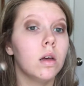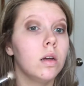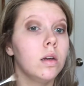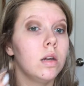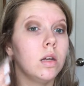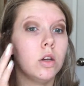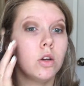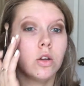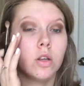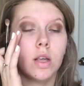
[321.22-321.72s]

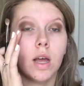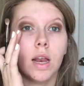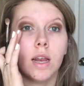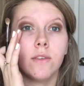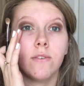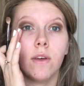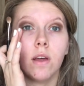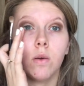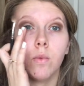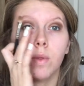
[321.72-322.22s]
until you're
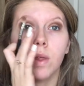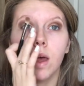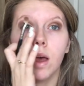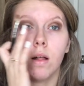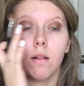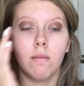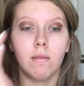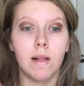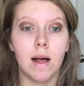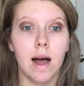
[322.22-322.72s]
satisfied with
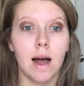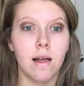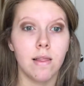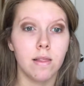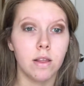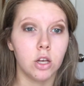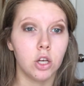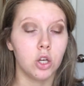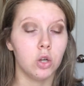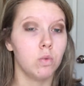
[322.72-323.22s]
how light
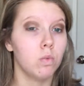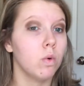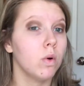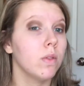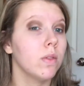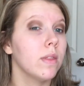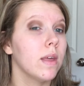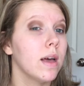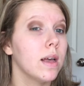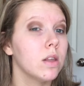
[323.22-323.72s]
that you
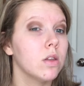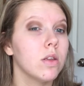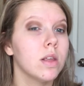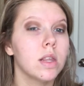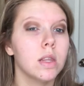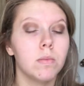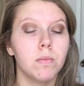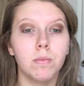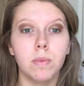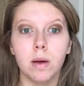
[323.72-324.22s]
want that. So
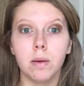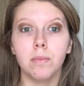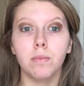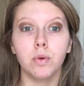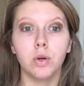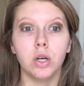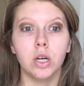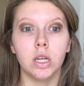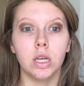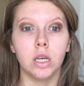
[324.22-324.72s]
it's
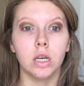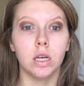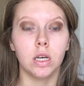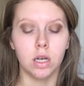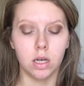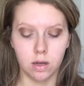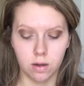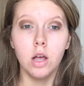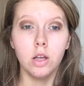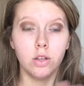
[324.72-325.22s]
pretty
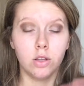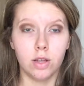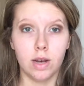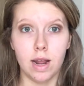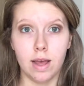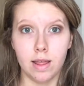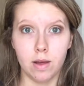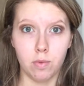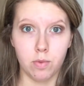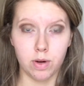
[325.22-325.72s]
good. So
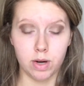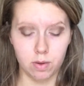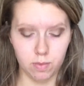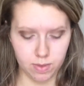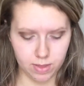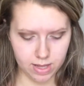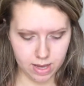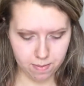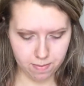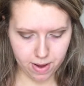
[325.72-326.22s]
now that we're done
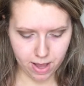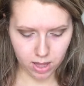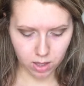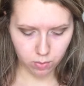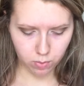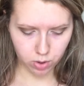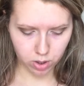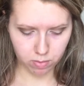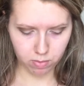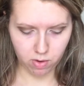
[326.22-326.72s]
with that
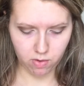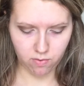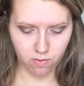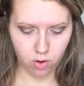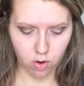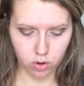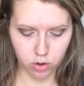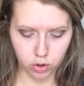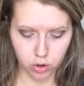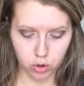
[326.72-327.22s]
palette, we're going to move
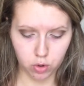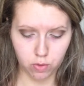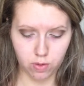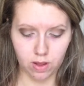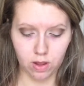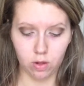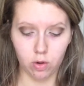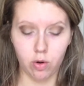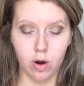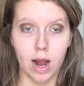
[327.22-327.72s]
on to
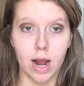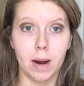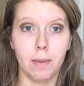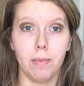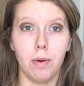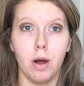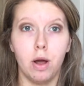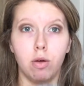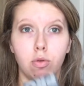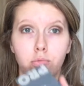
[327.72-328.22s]
the Lorac
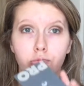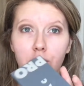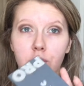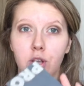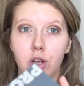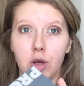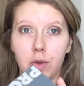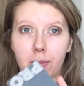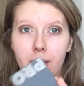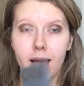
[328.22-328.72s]
Pro
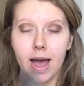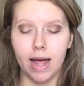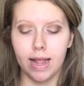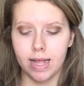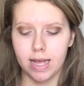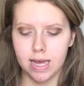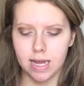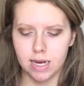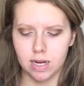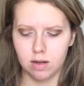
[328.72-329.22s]
2
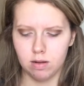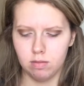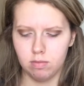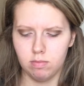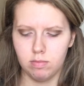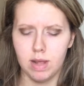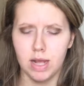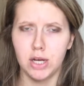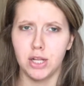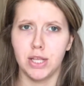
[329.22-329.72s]
palette.
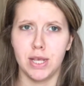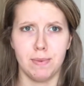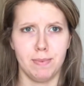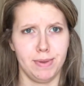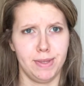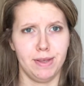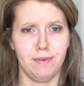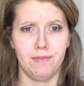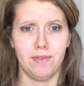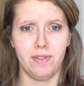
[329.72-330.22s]
I just hit
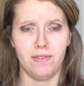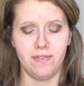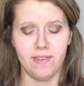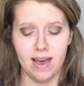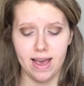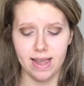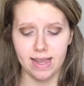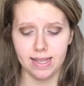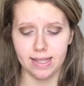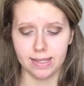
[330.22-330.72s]
myself on the
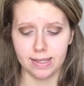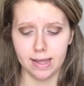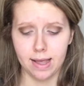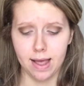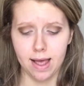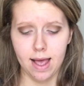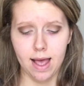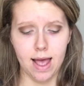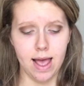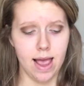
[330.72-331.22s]
face.
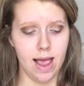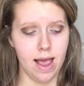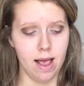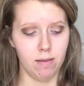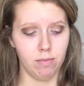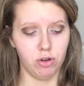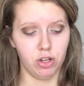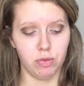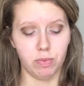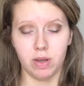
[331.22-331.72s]

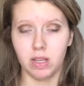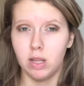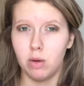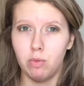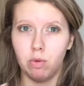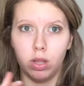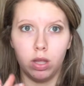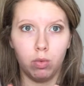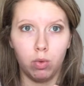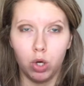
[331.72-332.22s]
And just because I
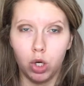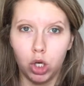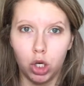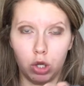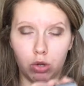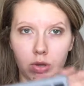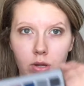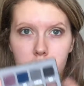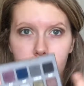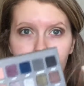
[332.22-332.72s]
really wanted to
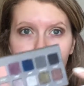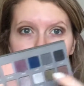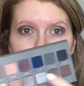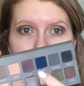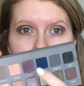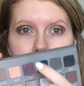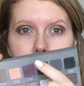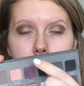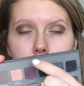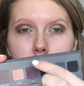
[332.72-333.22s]
do something with
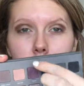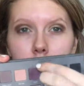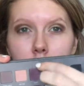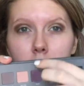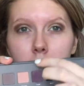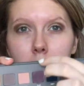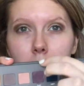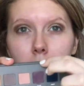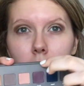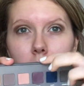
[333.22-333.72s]
this
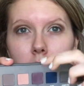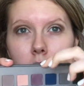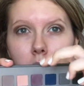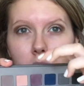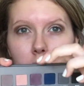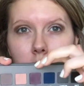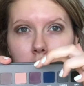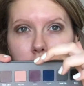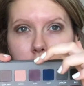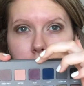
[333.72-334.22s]
plum
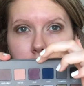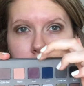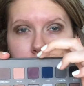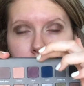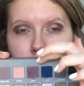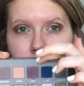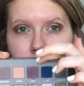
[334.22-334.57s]
color,